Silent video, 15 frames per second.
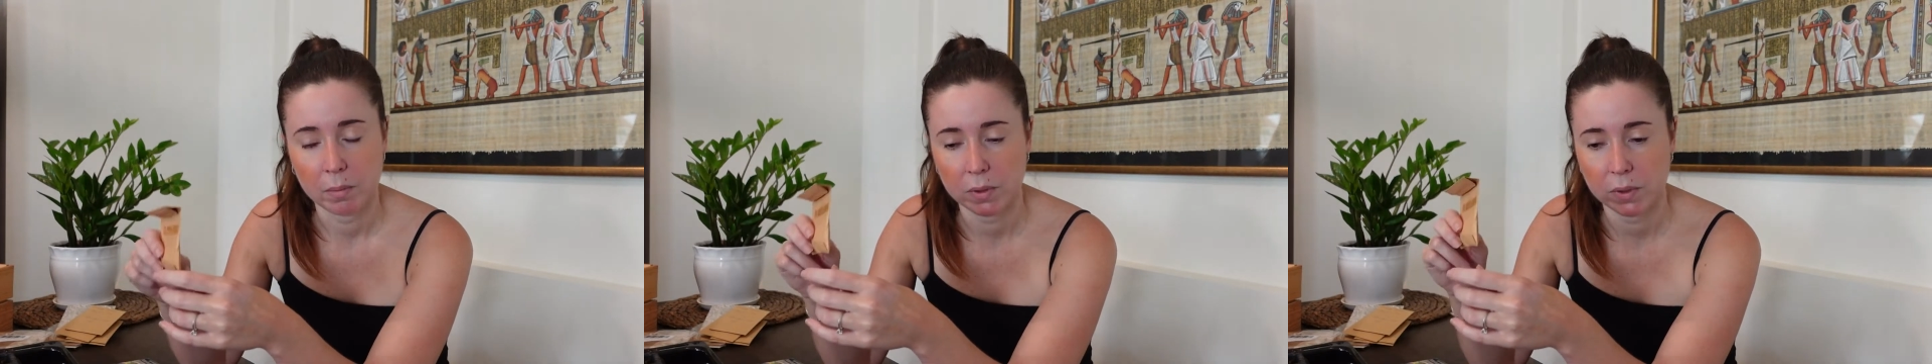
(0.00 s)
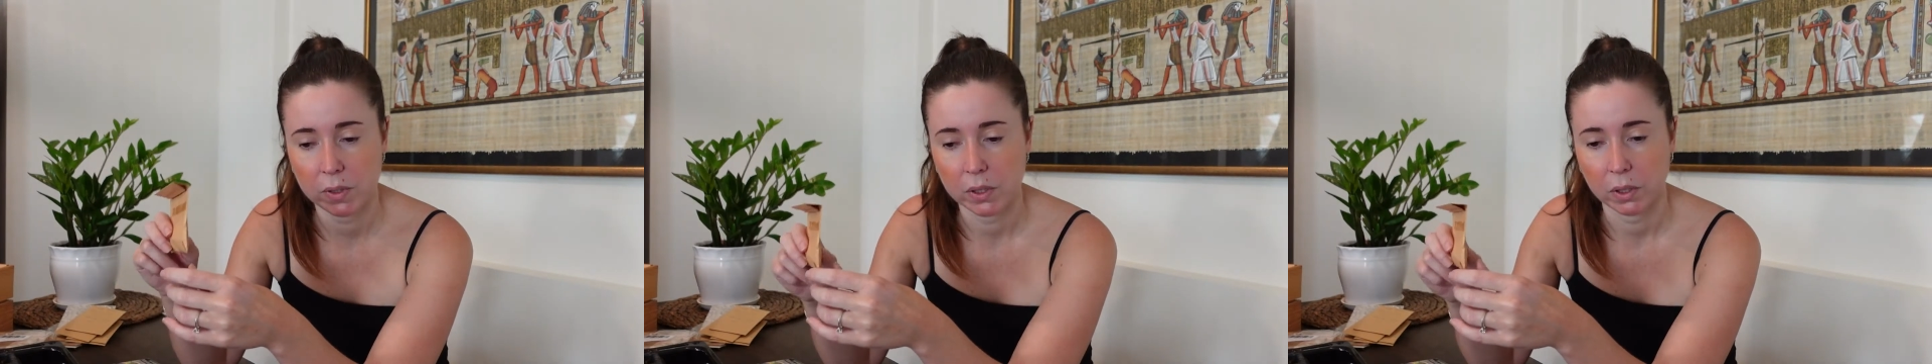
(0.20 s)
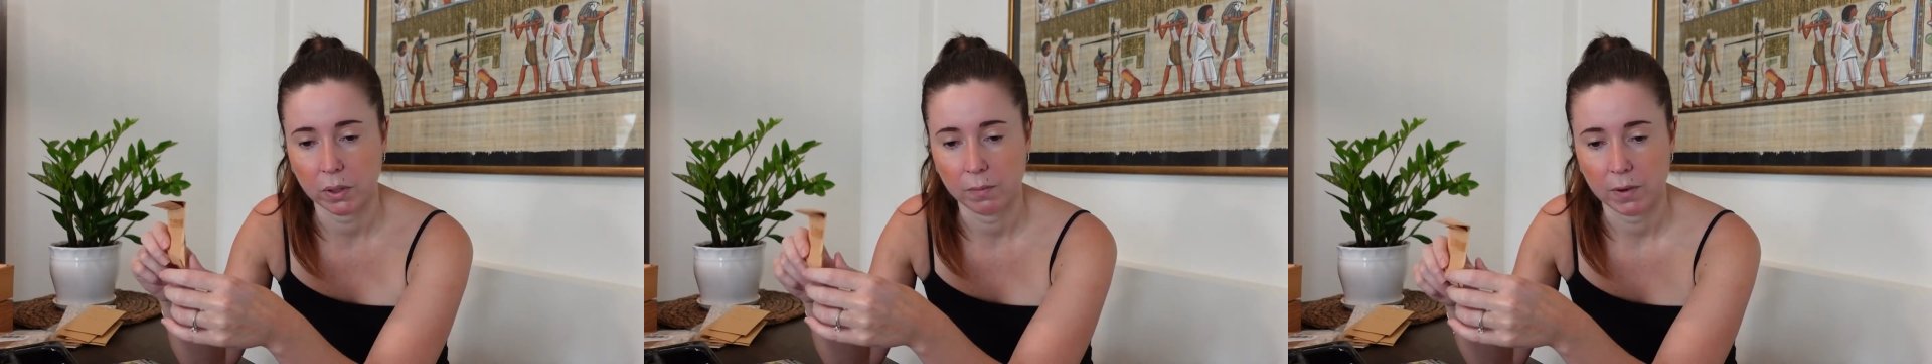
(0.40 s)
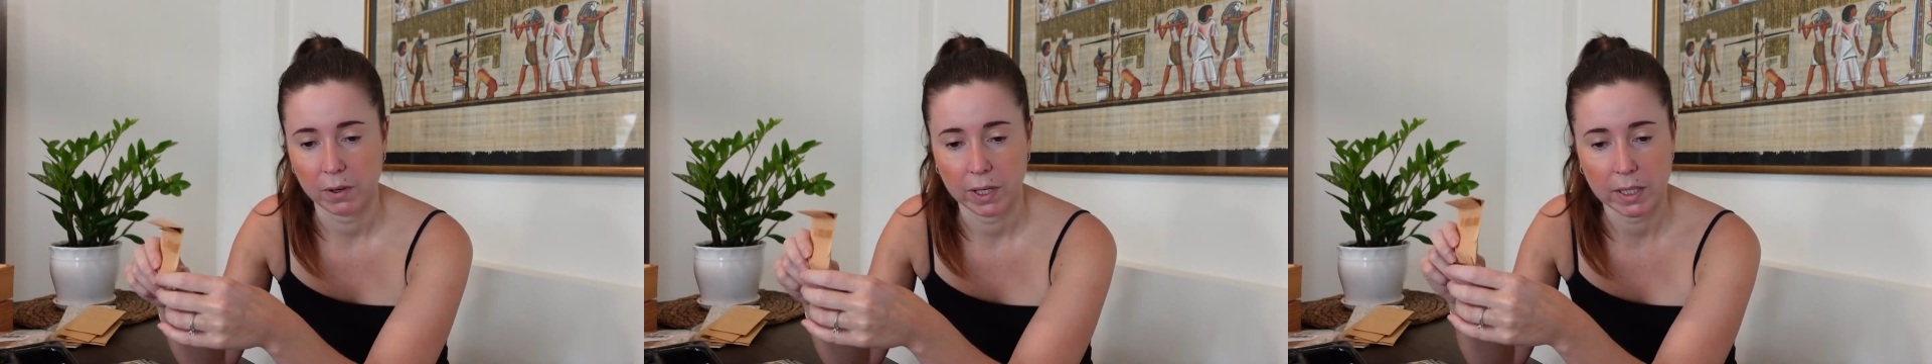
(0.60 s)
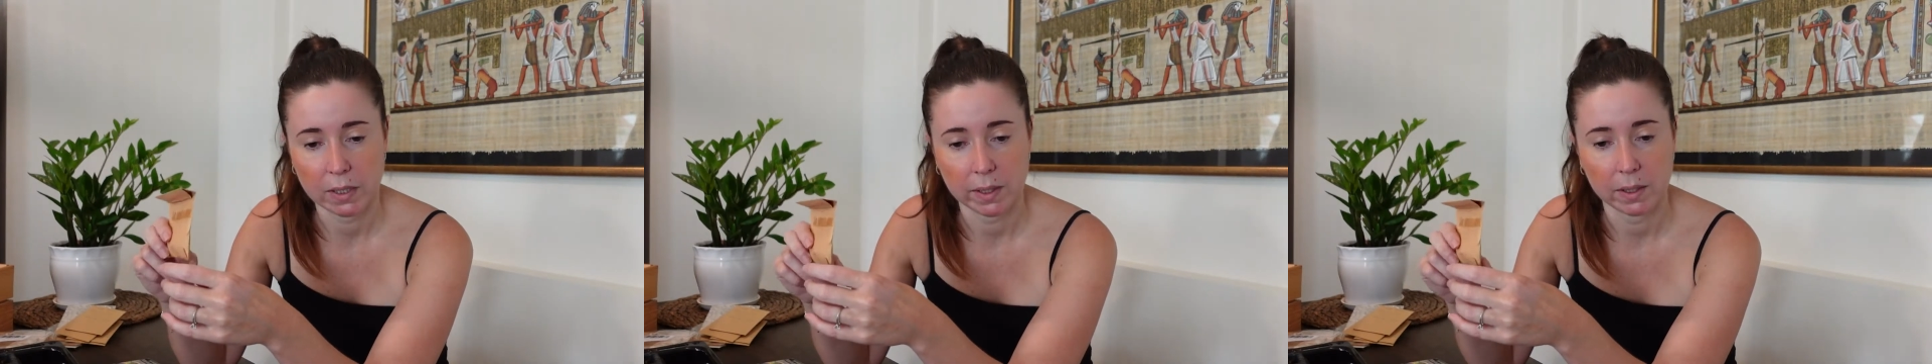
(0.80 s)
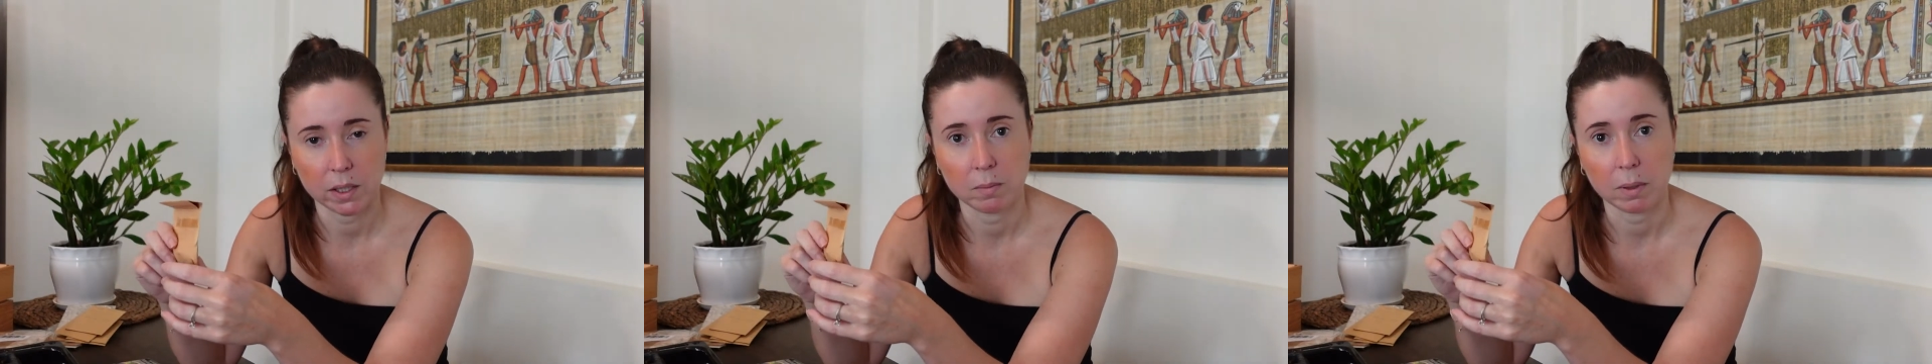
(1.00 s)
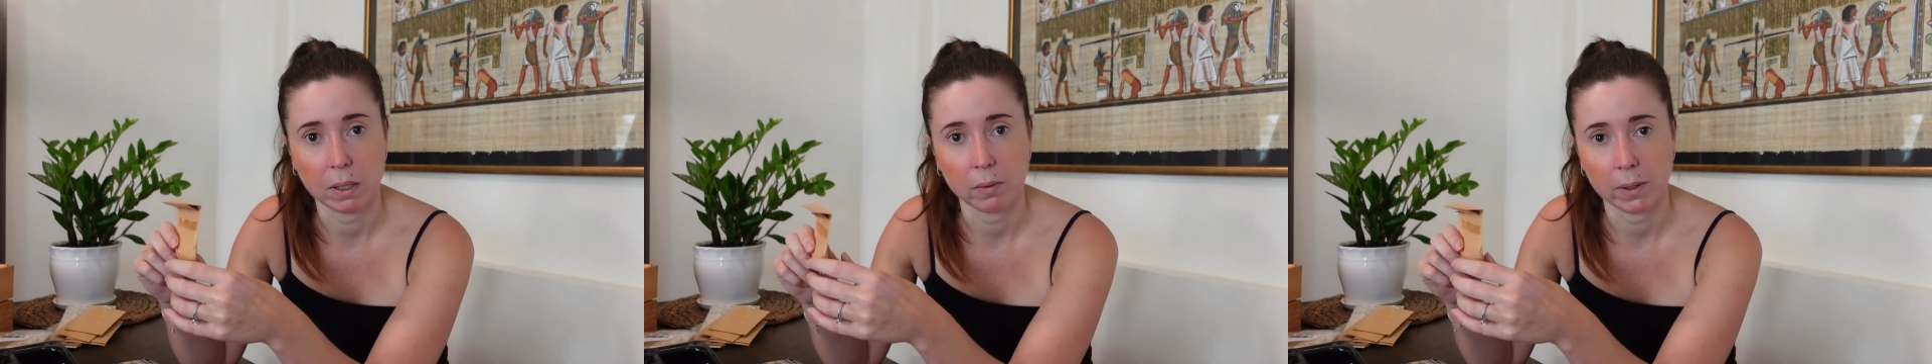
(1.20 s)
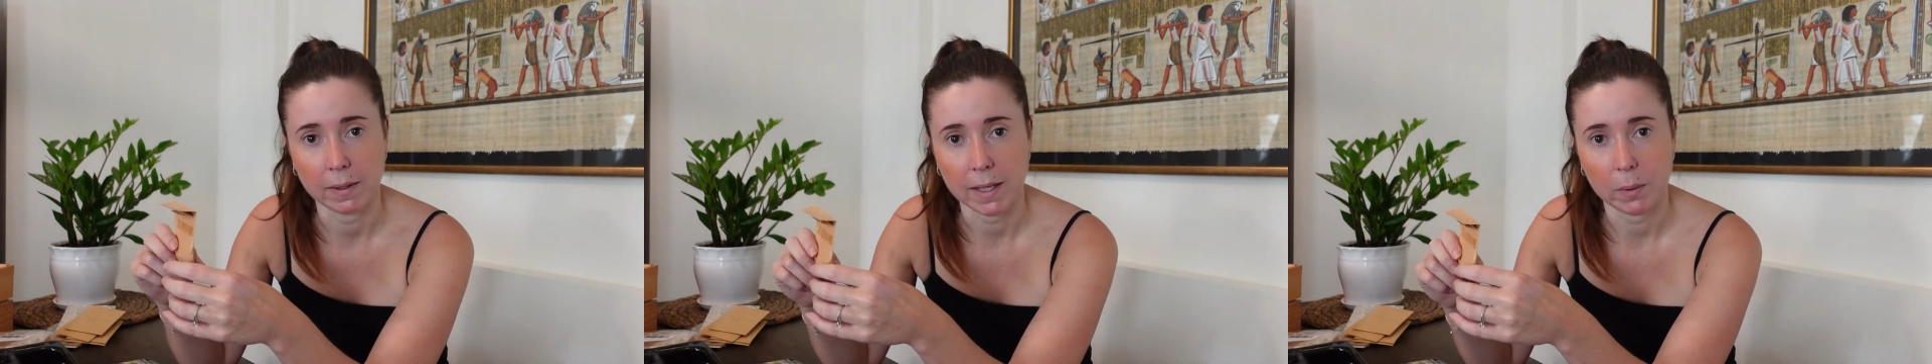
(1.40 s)
so very excited to be
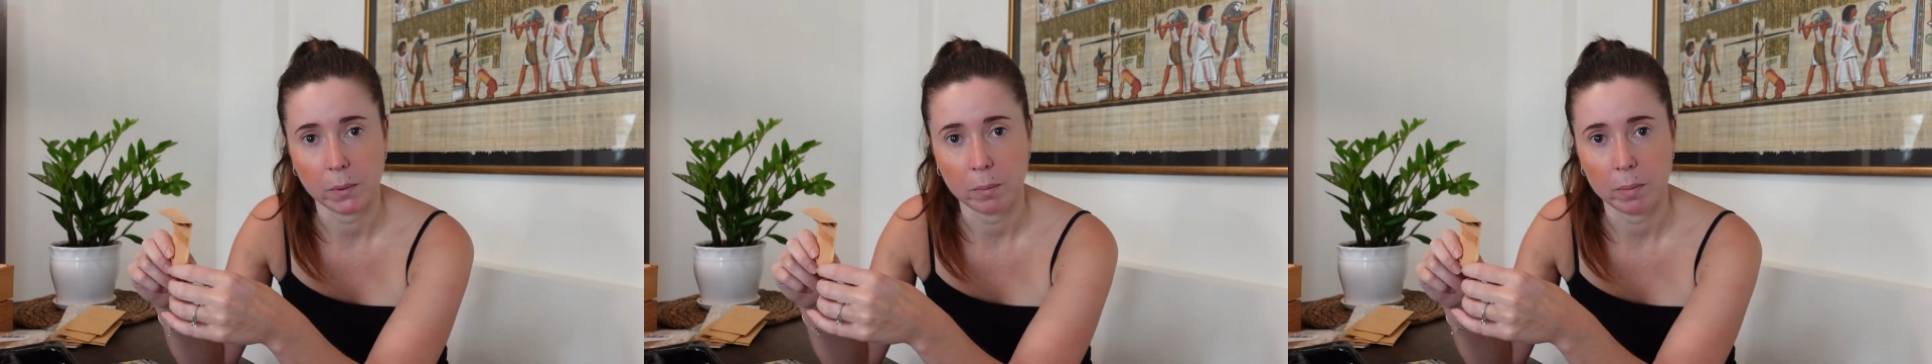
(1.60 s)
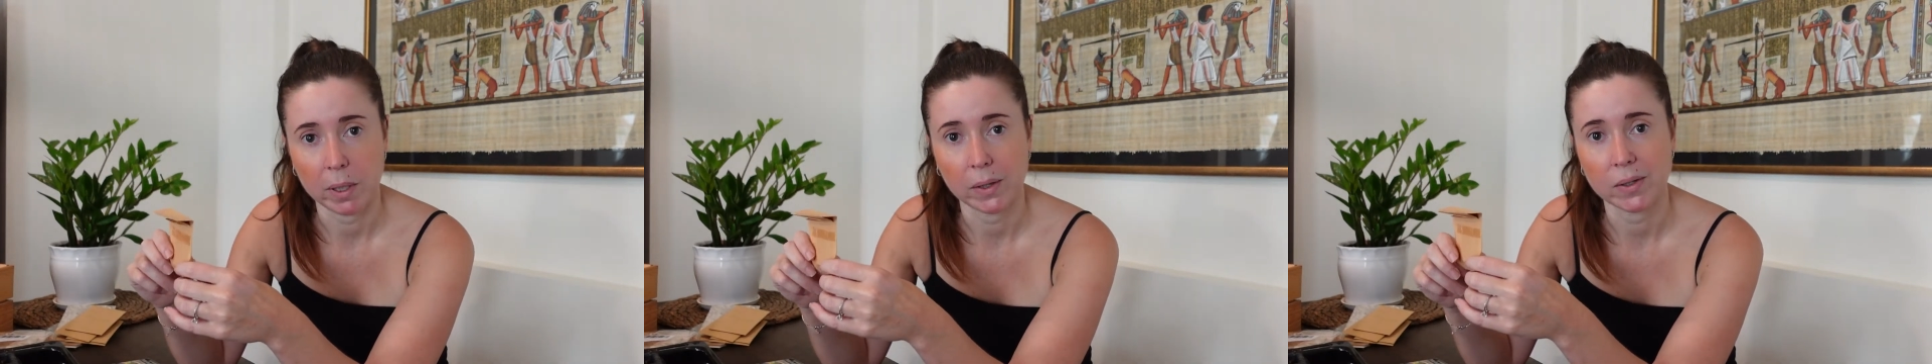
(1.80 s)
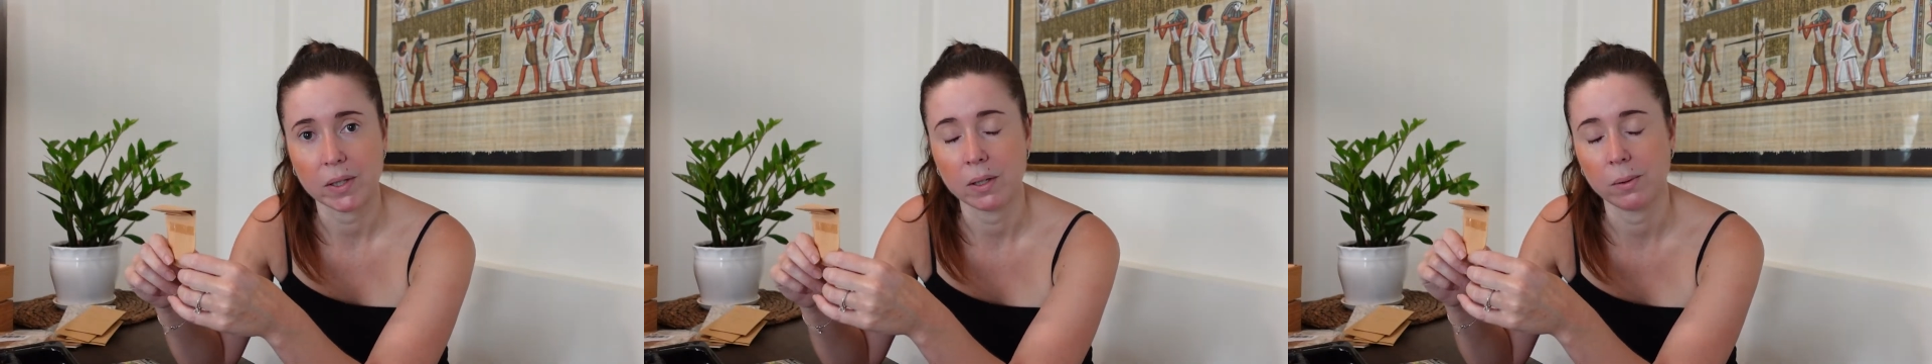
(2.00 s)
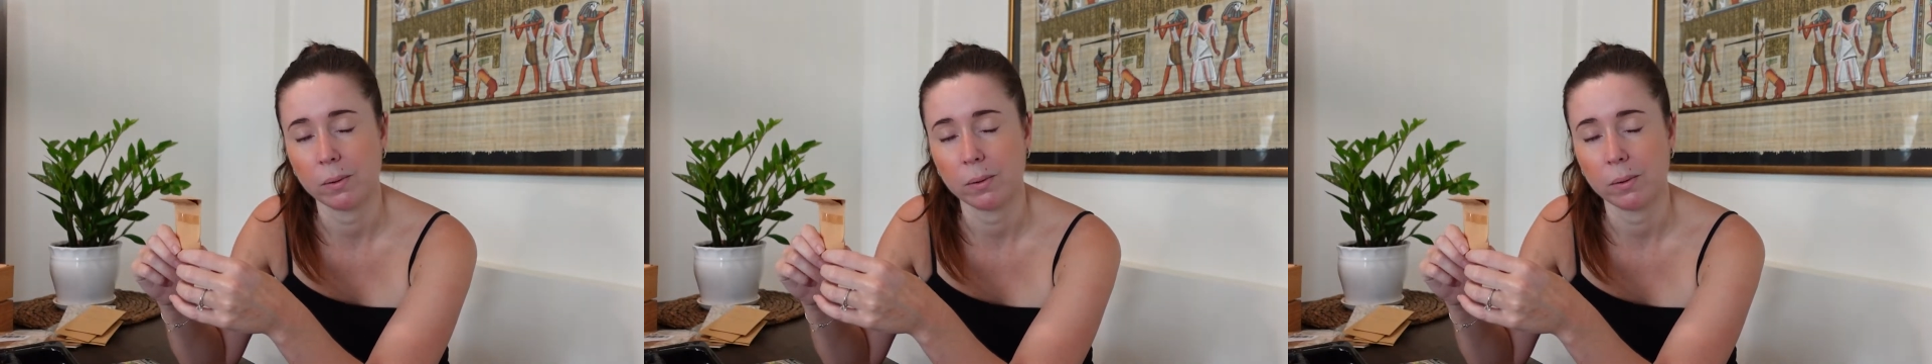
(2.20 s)
growing that one because I know